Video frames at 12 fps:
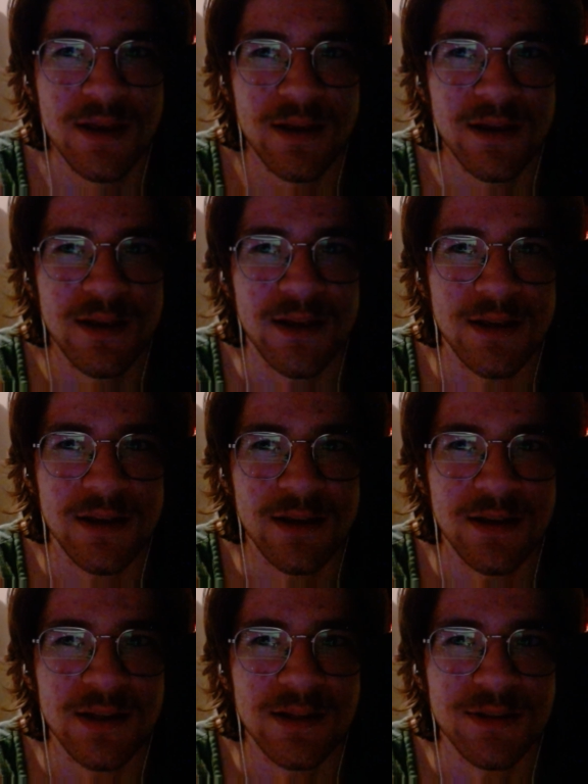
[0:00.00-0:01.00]

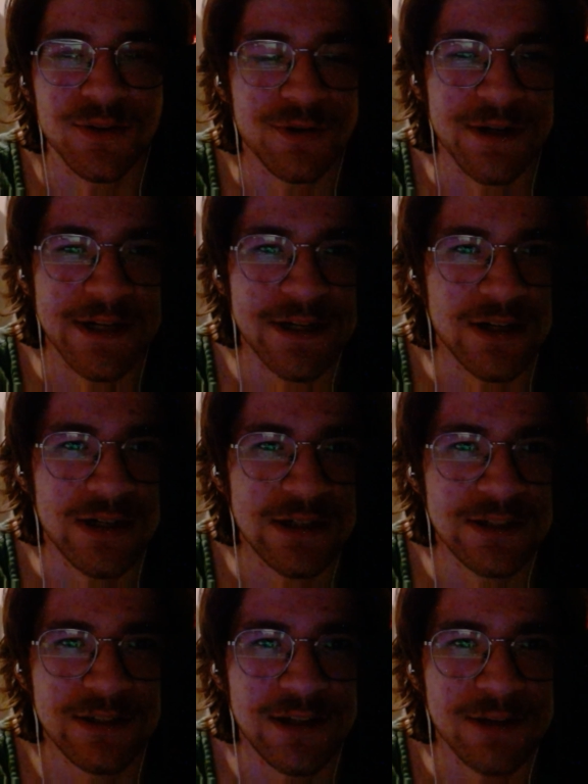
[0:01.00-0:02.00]
And the Great
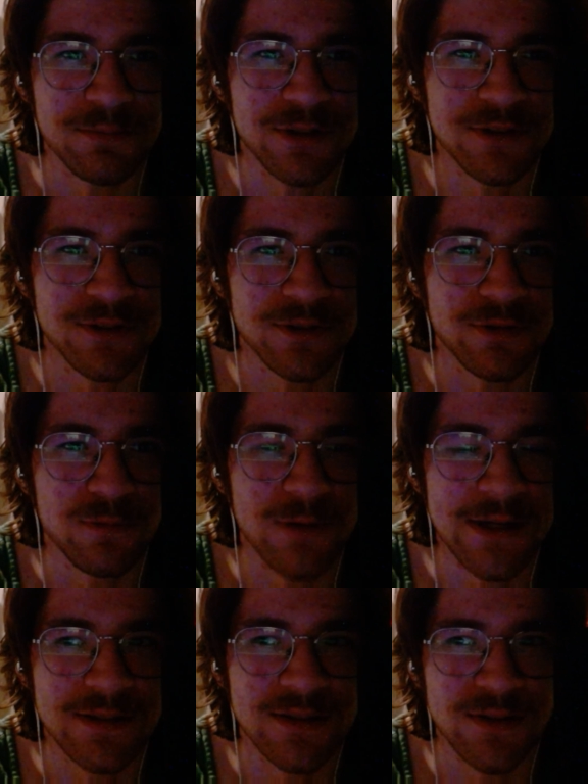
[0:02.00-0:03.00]
Khan. I'm pretty sure the
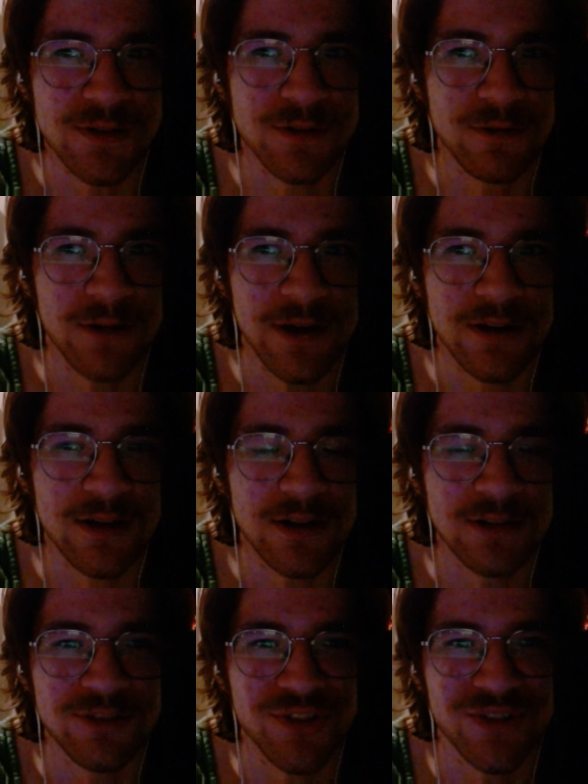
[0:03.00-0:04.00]
White Scar Great
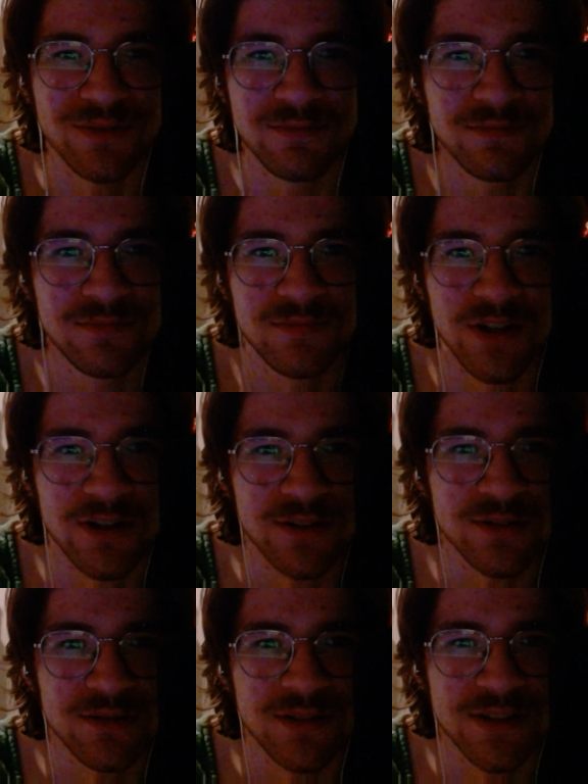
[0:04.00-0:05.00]
Khan just
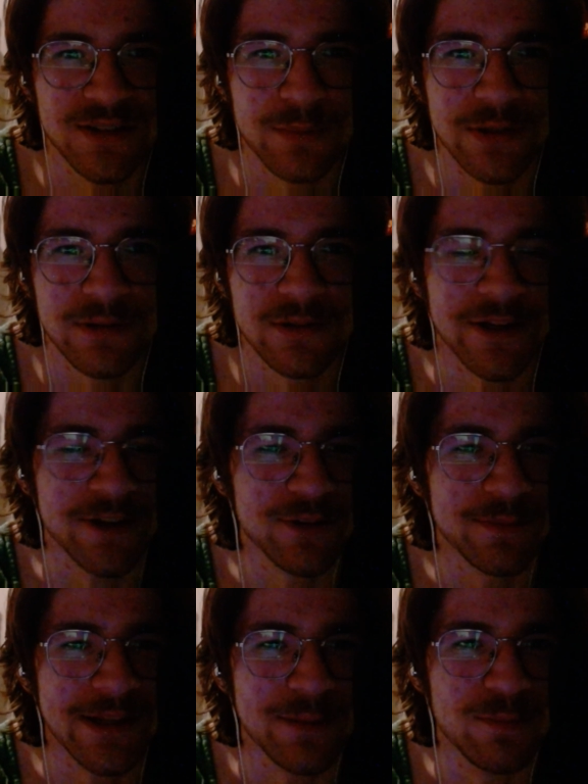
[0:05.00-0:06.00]
also disappeared. I
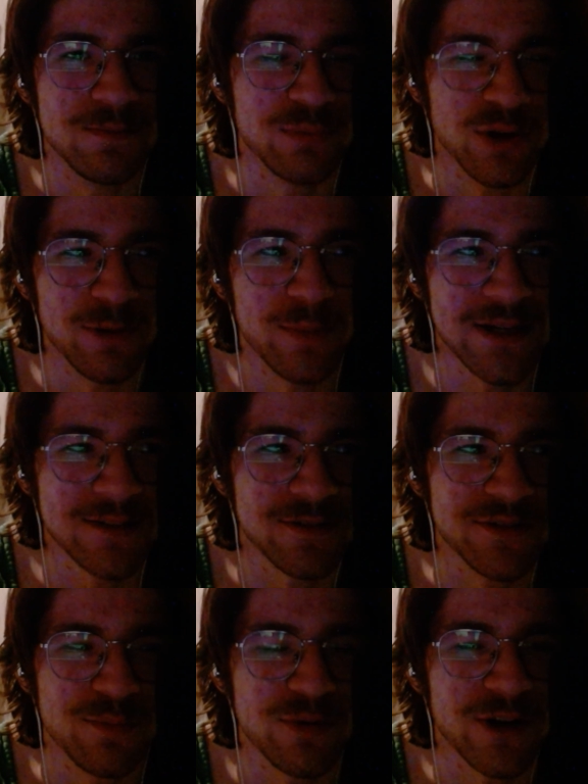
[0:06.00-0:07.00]
hope they bring back all
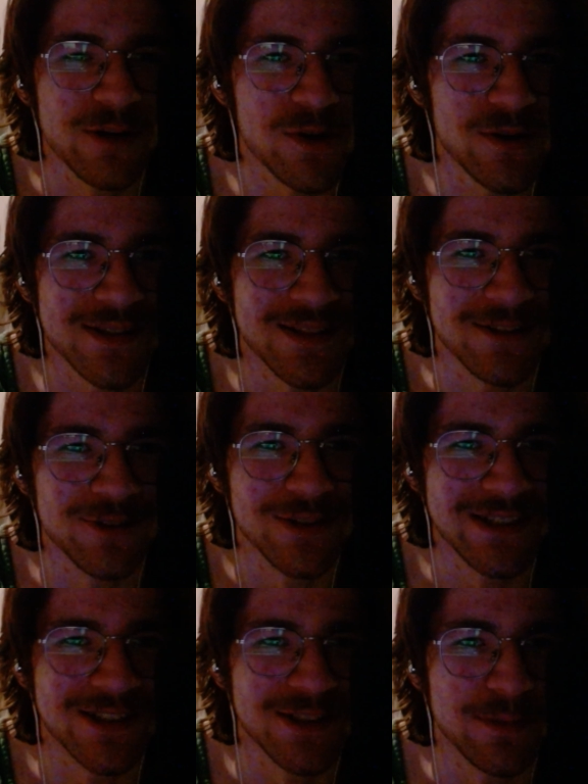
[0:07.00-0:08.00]
the Primarchs that
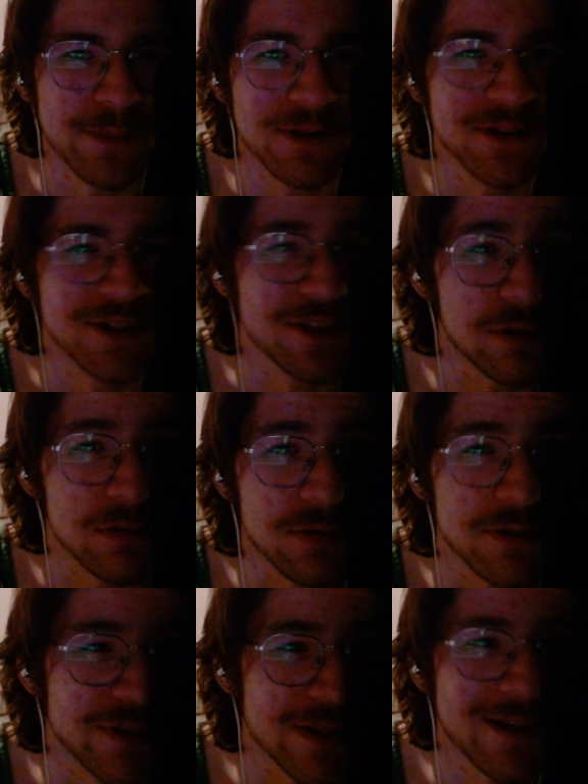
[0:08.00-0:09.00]
just disappeared,
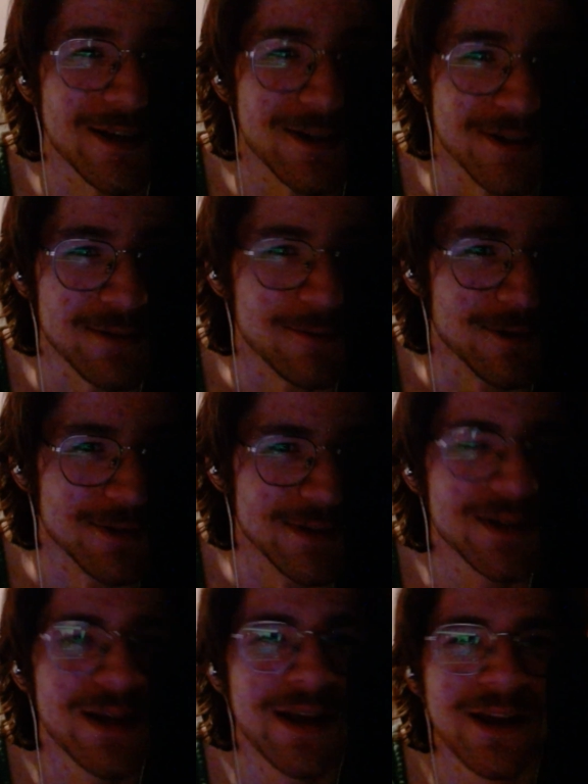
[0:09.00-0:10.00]
including the Chaos ones.